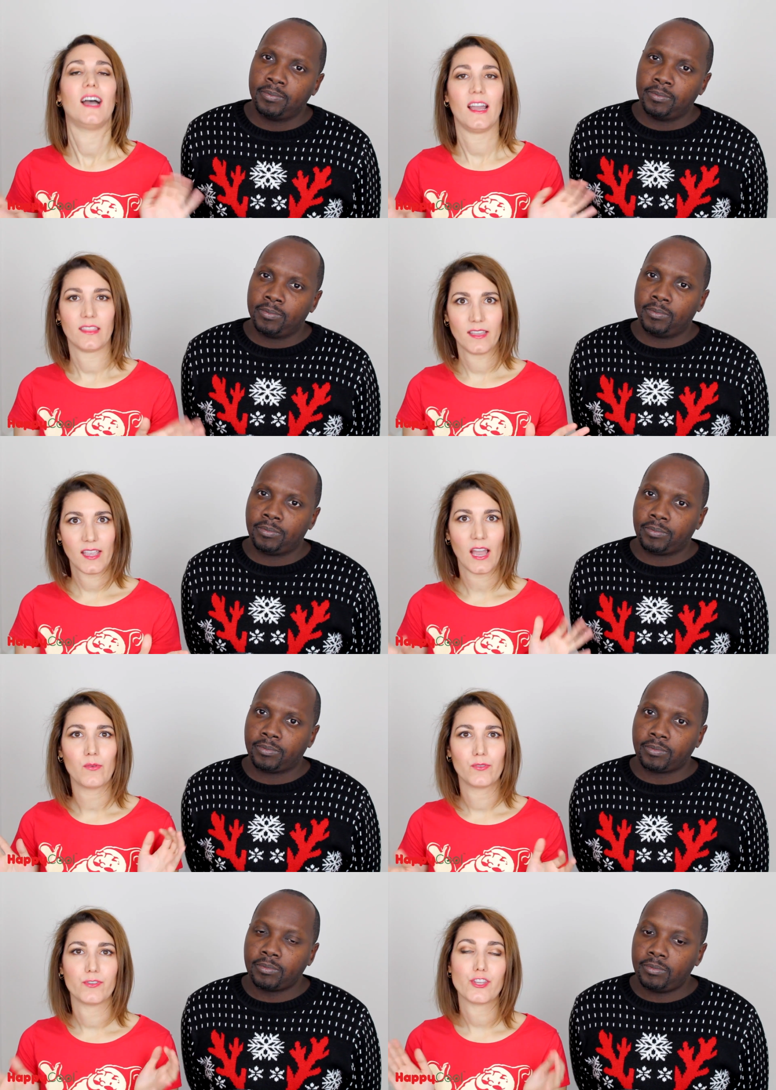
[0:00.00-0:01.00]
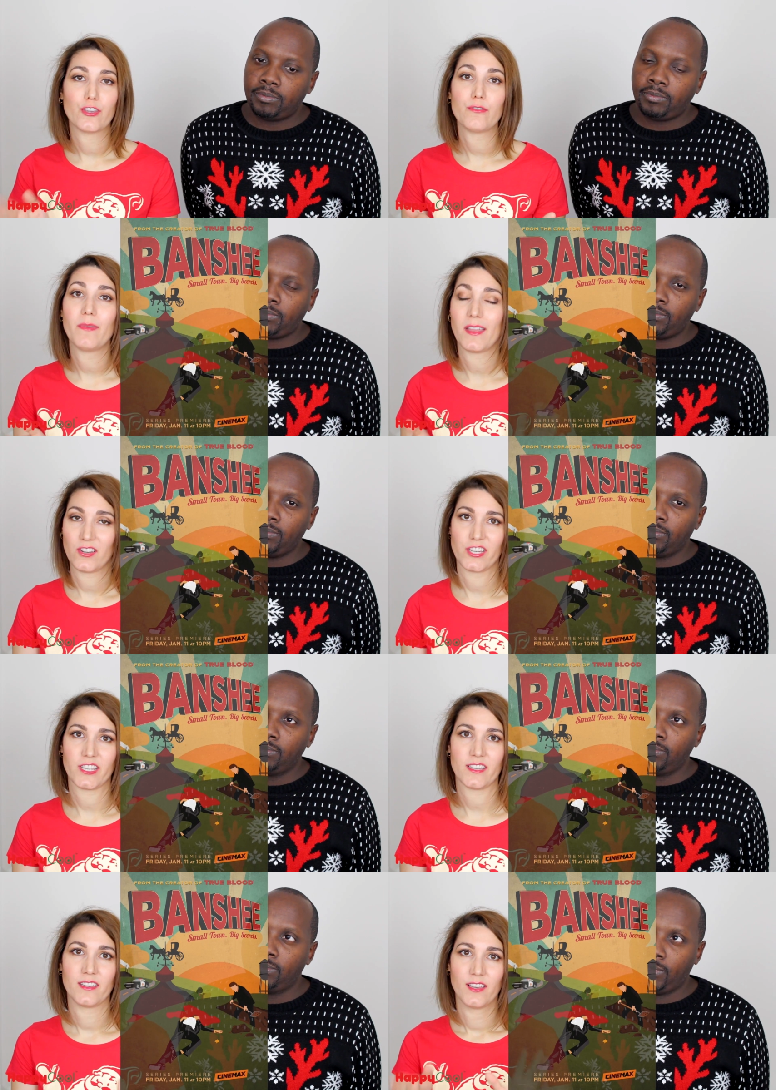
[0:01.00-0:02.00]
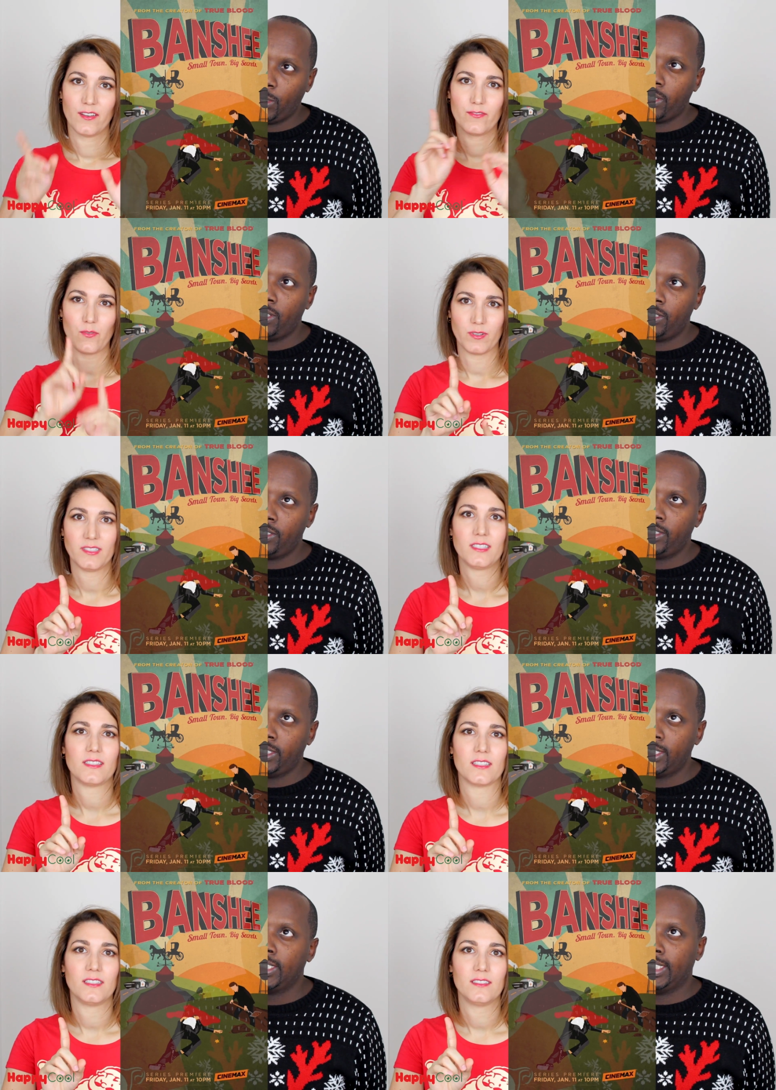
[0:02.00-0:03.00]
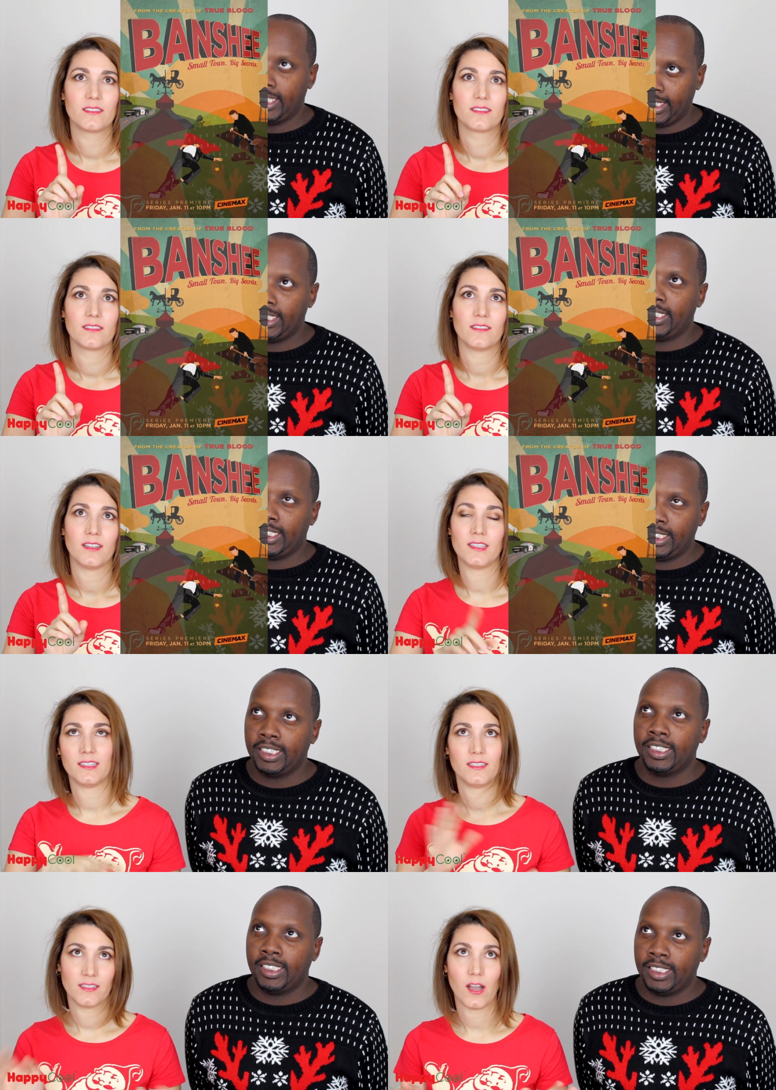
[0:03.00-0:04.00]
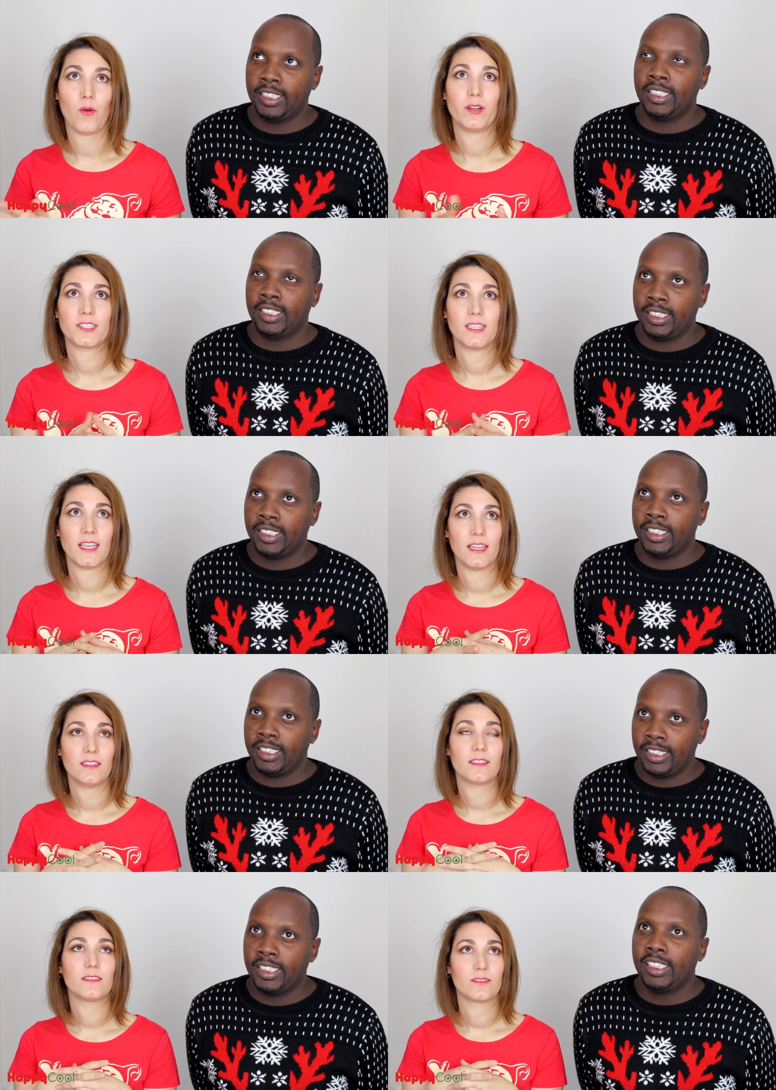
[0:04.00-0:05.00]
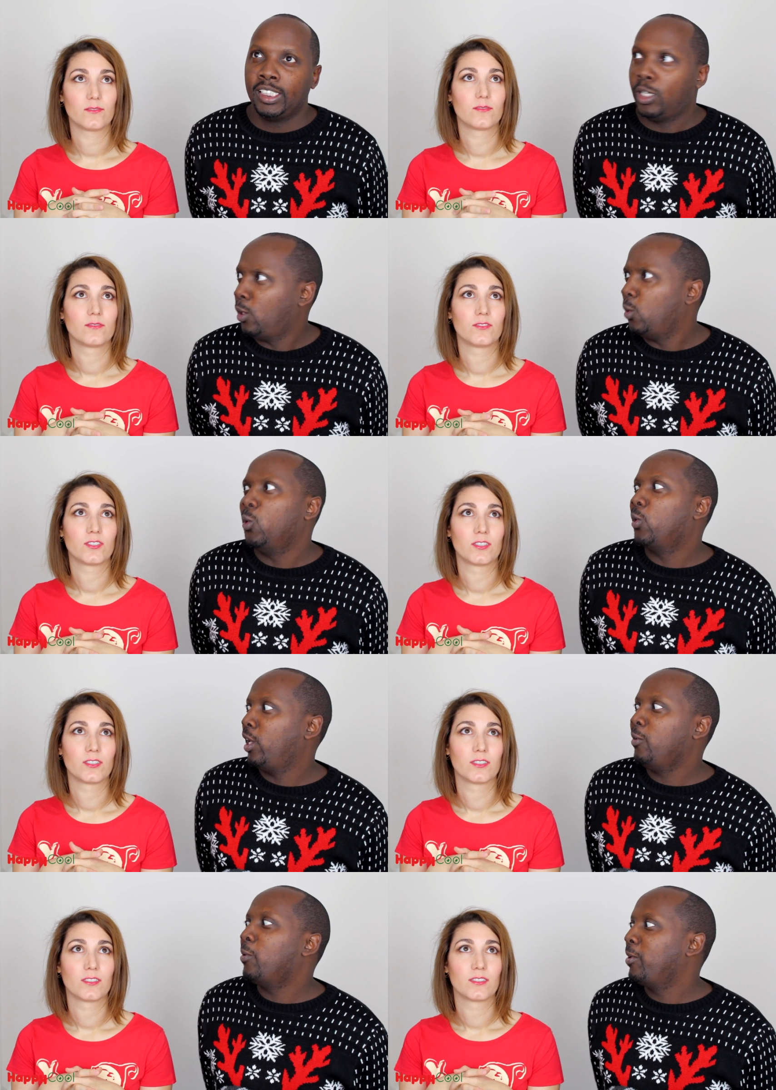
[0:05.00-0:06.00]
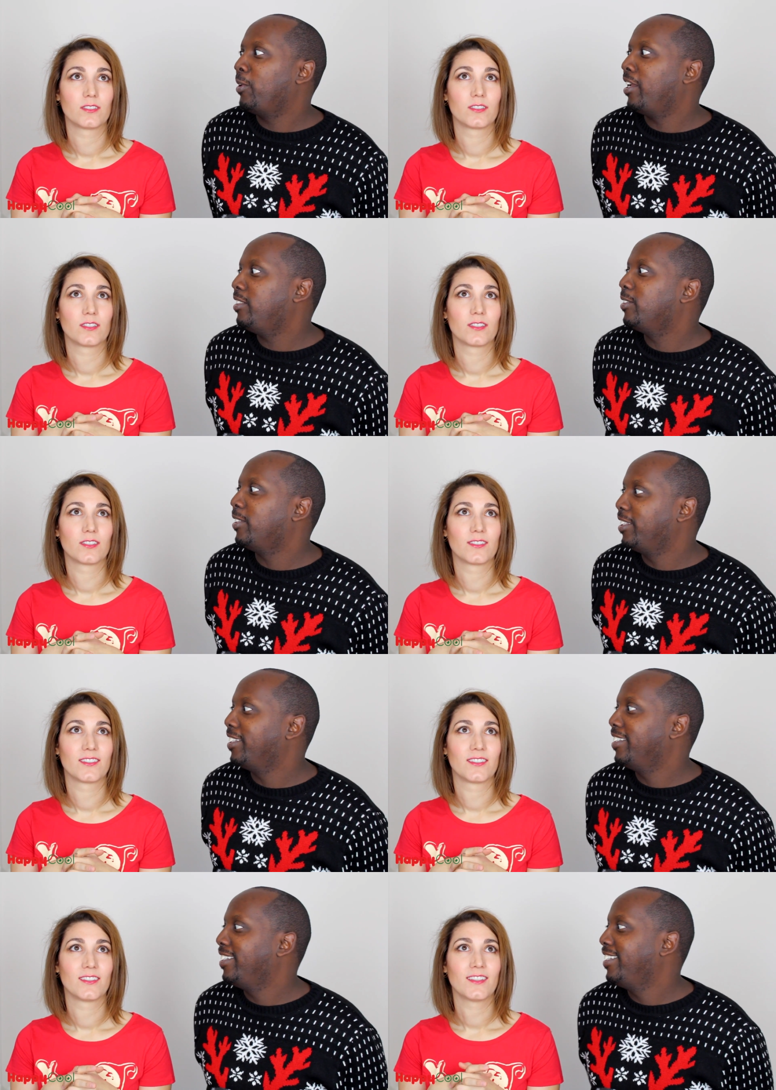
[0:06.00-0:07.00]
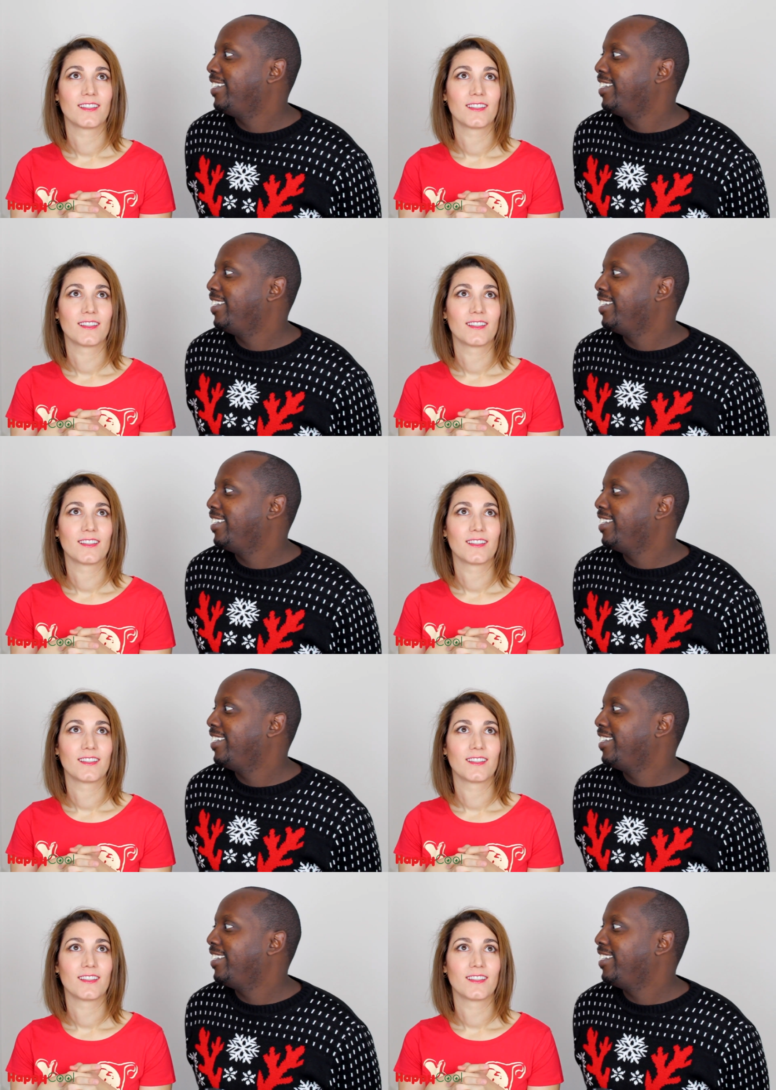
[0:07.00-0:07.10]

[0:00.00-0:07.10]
Speaker 1: I think I would renew Banshee okay. for one season and then not watch it again.
Speaker 2: Okay, what are you canceling then?